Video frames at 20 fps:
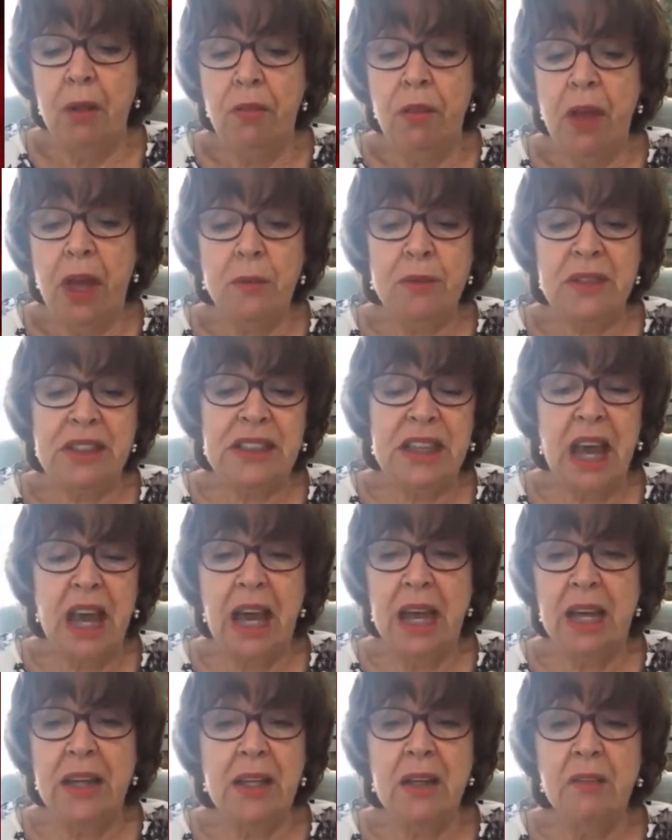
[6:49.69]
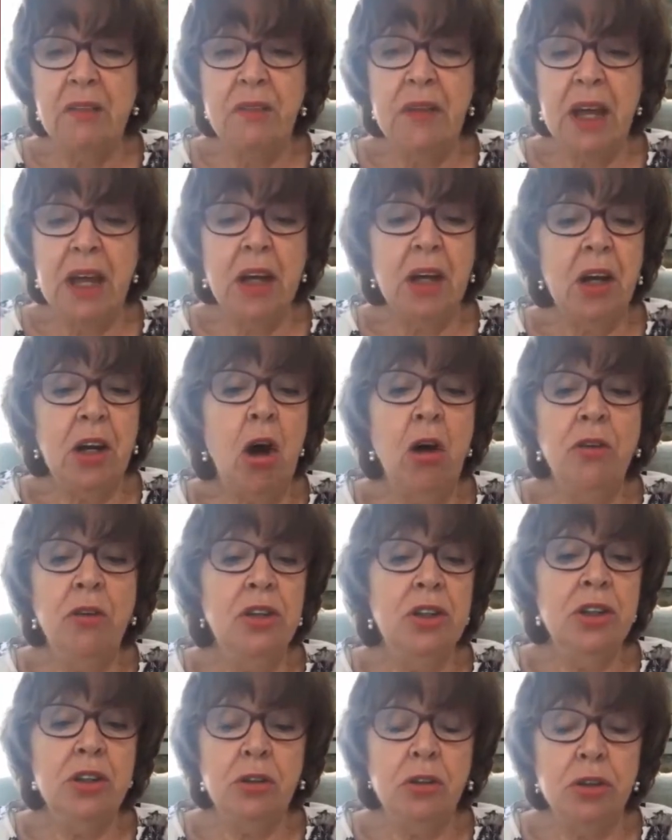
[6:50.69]
they were scathing of their
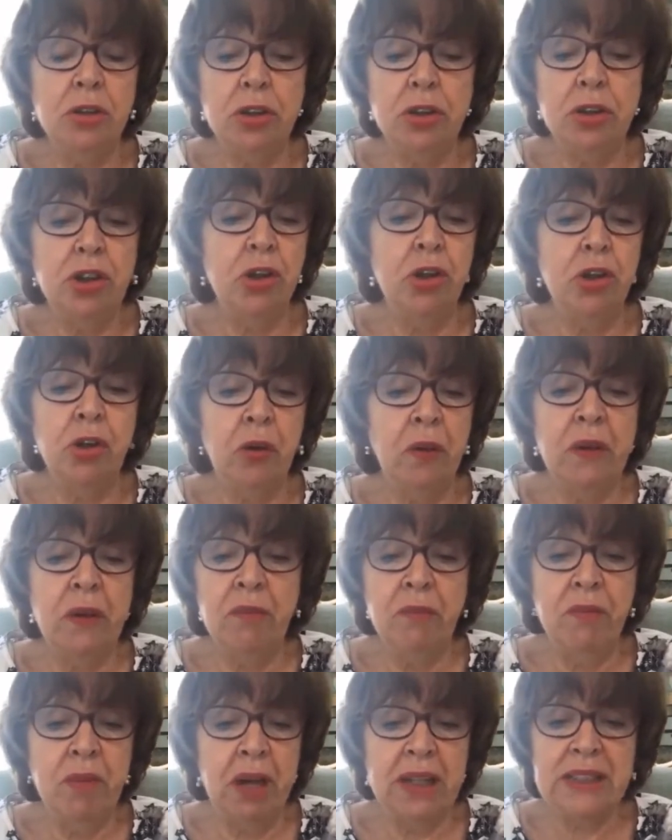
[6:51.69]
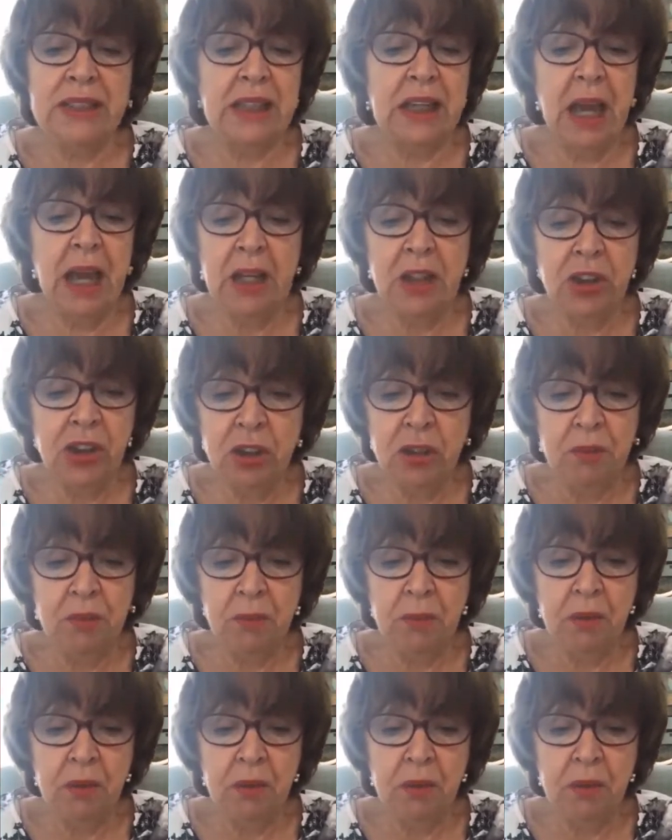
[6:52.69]
conduct during the investigation,